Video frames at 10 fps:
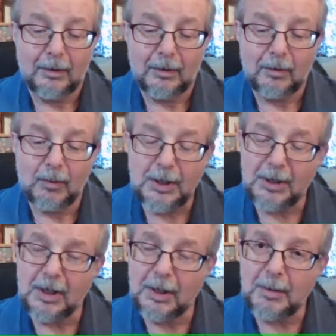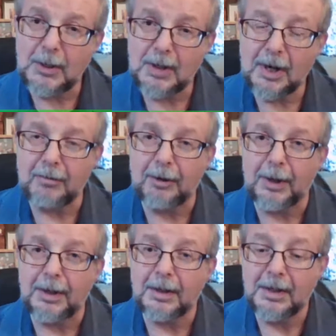We see them as
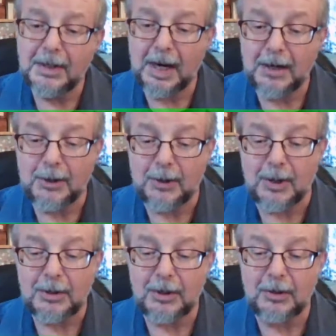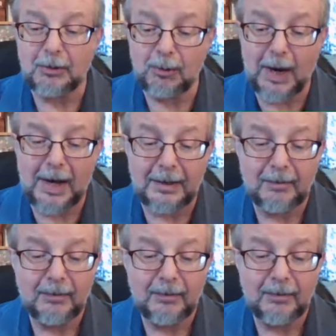different and dangerous and a threat,